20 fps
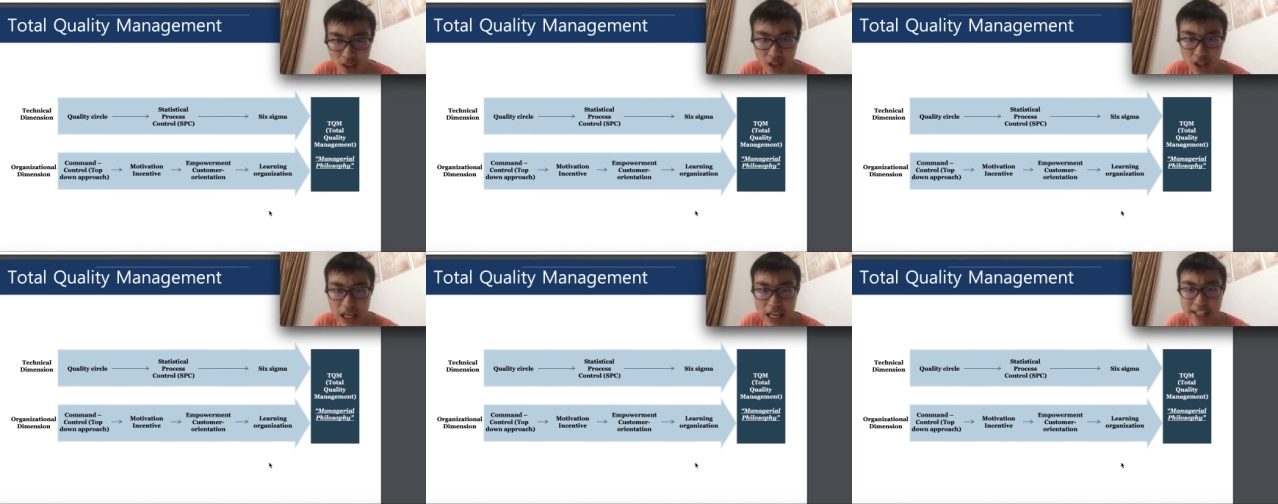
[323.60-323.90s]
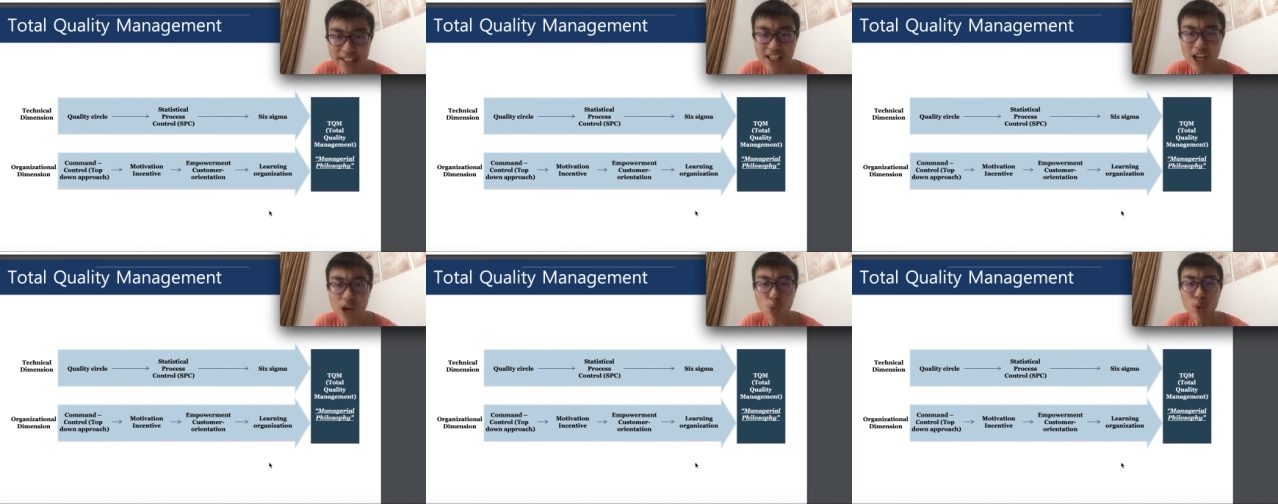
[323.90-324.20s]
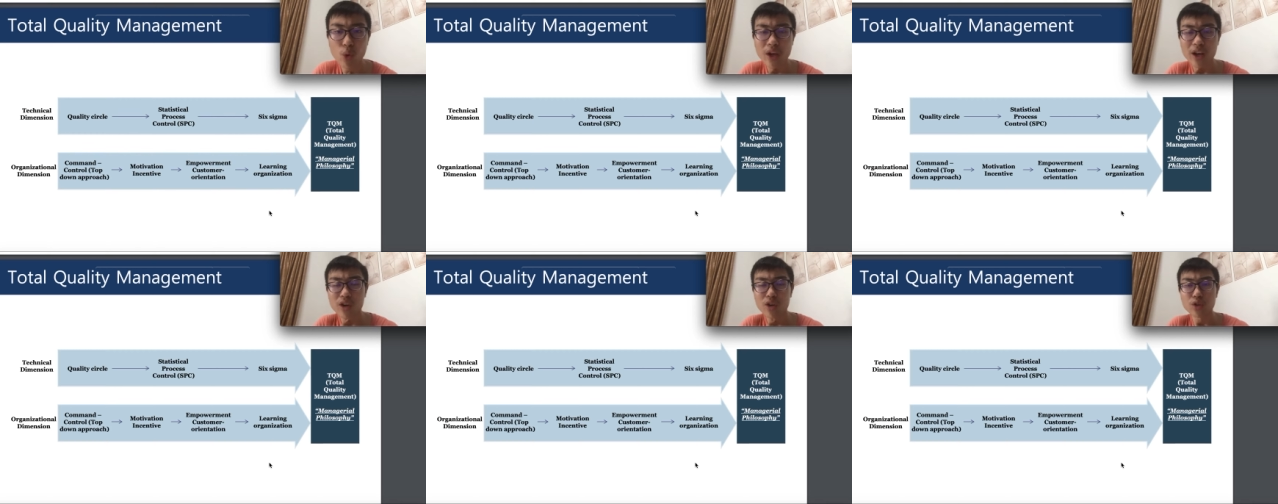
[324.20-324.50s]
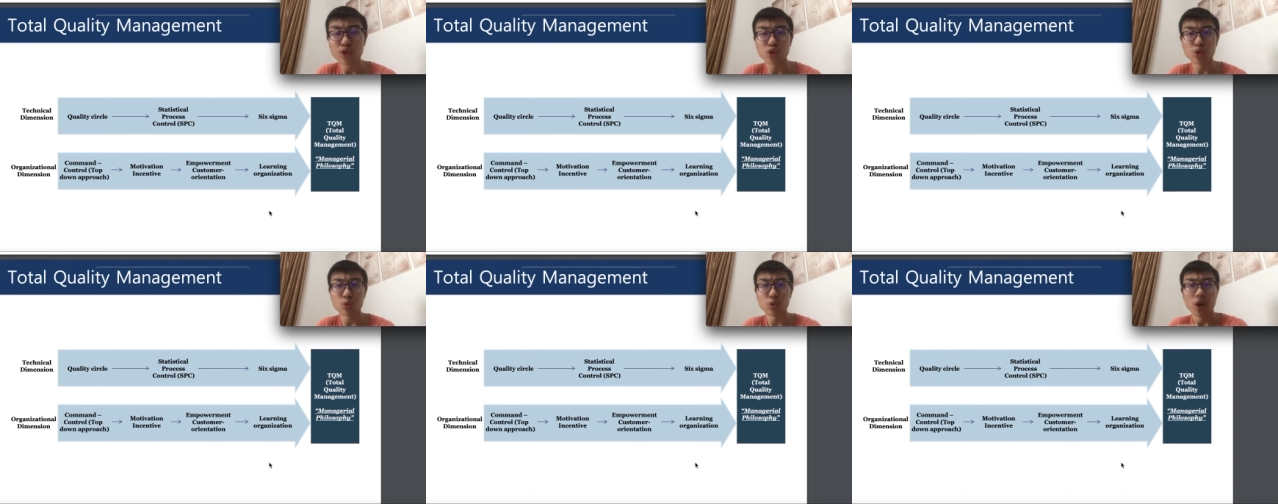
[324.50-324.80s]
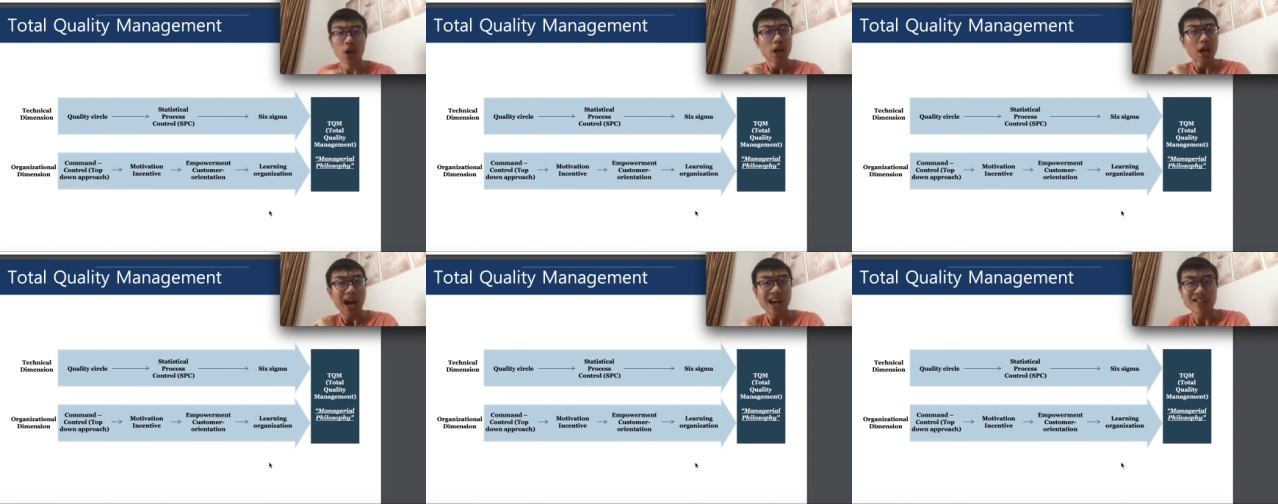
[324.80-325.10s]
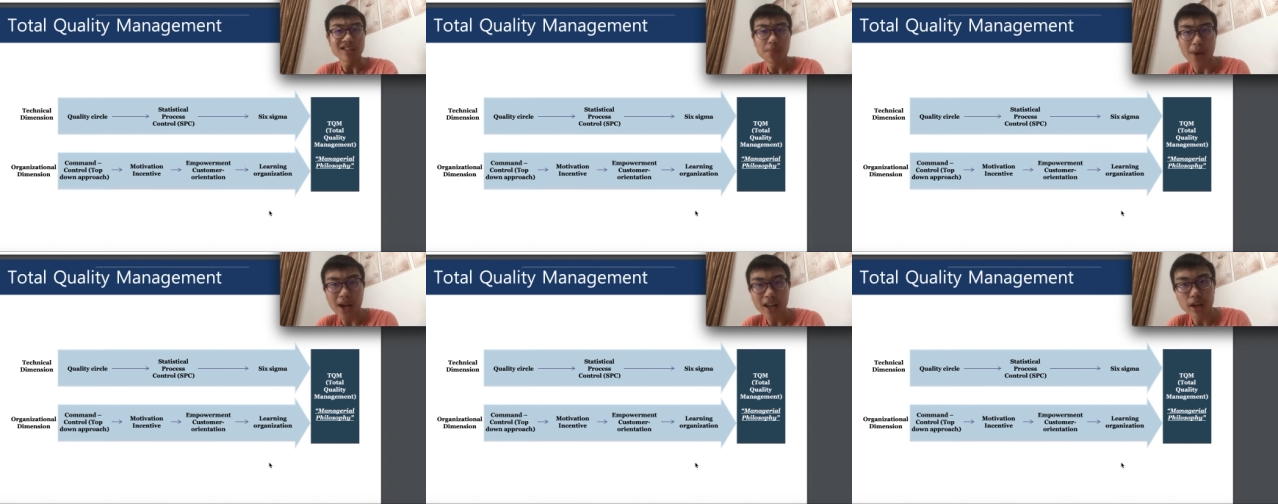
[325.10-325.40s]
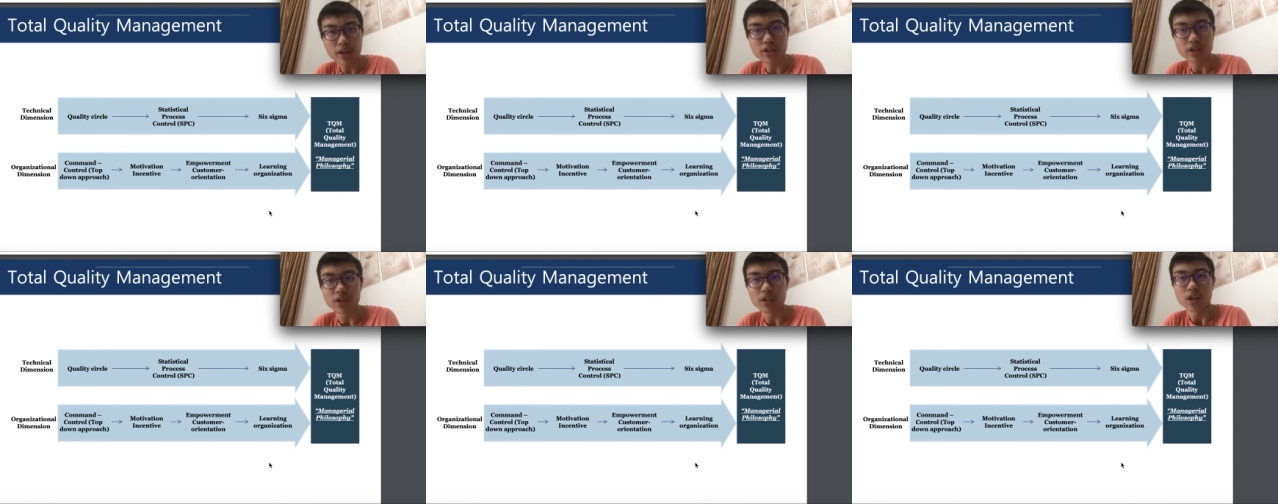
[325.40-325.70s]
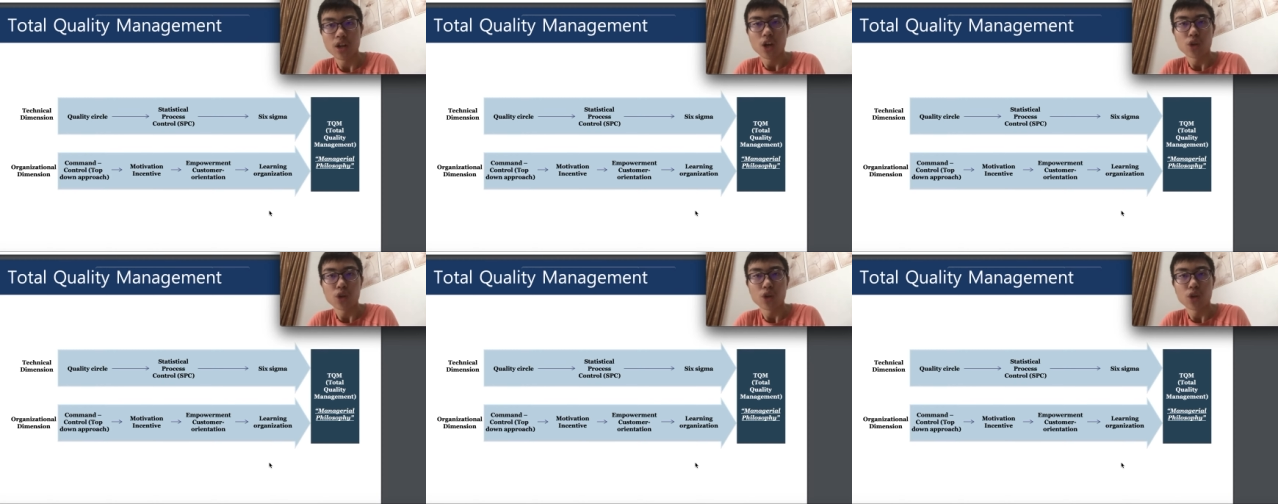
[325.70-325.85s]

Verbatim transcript: And then we are going to, as a manager,